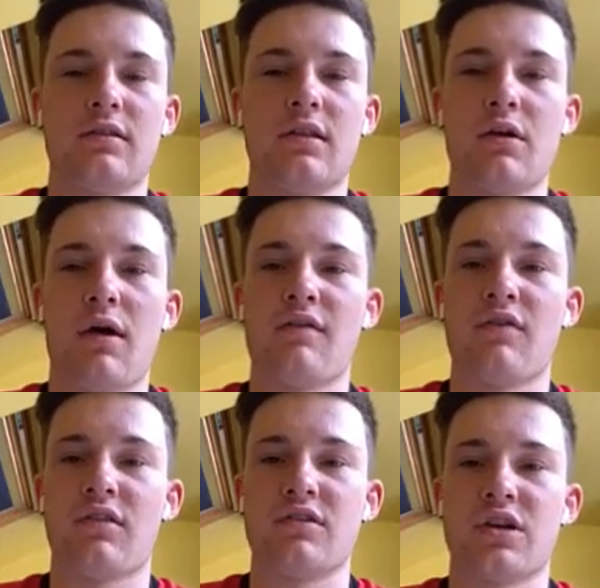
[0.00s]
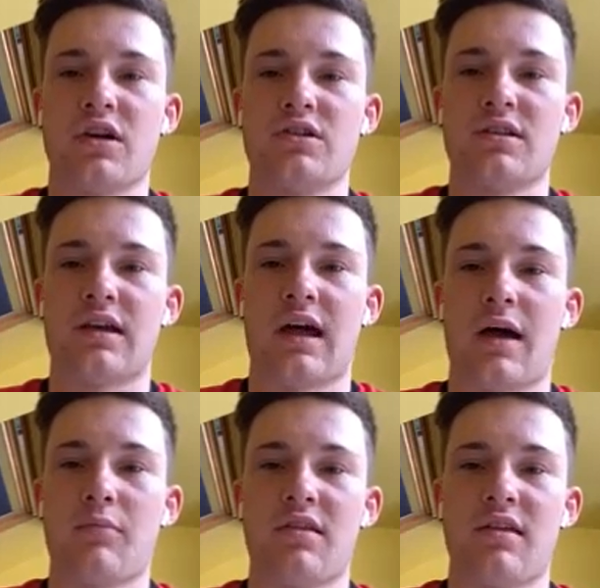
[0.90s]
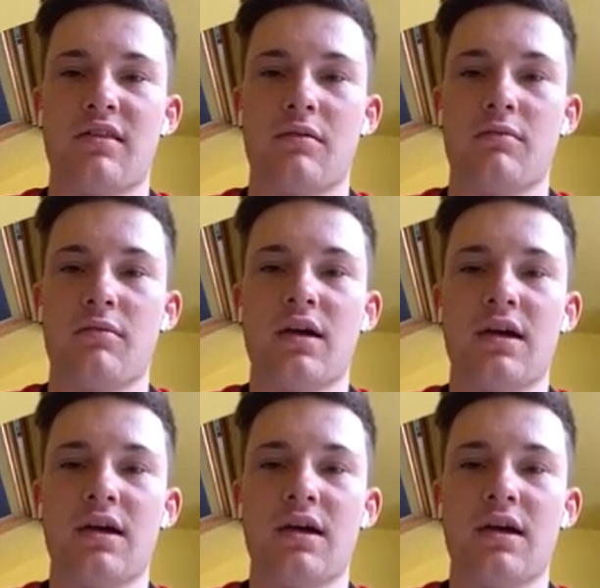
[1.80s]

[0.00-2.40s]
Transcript: whoever is in charge of the cameras and the